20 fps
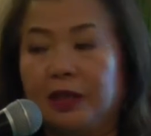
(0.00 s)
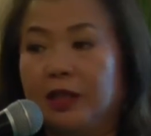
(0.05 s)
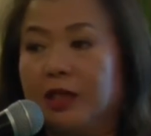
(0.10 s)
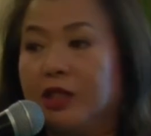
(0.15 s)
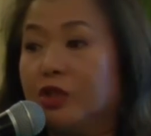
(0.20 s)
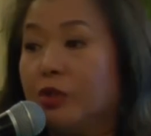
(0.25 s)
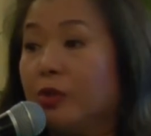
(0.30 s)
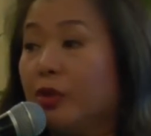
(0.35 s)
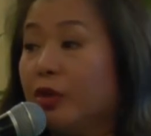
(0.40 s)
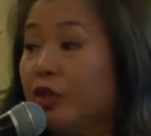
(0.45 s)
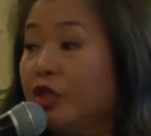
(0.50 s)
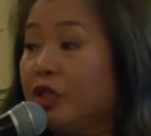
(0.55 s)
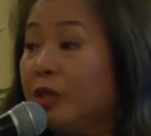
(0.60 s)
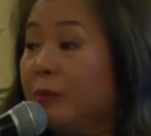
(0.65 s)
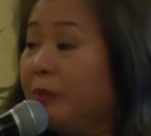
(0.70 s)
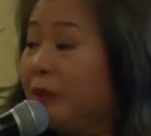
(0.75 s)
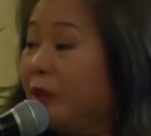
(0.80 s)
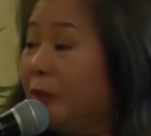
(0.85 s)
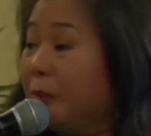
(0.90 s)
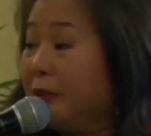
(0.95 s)
So there's a
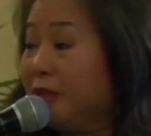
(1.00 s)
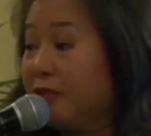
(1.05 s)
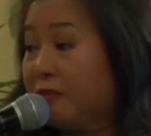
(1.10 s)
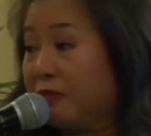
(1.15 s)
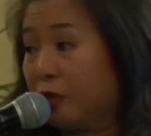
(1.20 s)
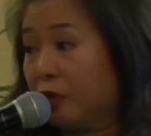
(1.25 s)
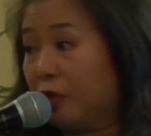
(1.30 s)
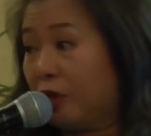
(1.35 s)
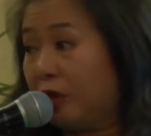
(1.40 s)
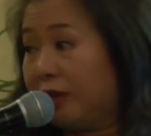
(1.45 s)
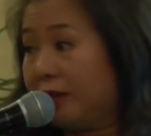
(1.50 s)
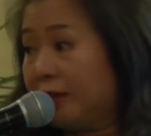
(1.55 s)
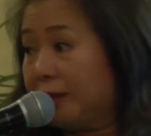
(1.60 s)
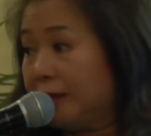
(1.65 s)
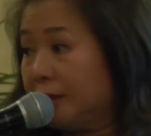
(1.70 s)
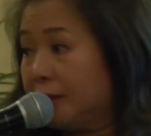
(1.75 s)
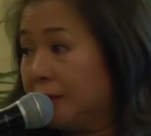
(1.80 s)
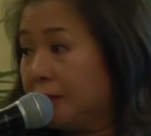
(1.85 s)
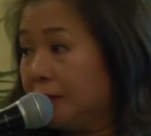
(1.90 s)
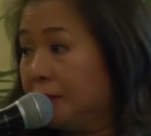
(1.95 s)
purpose for all
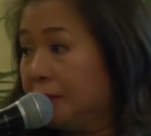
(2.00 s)
this.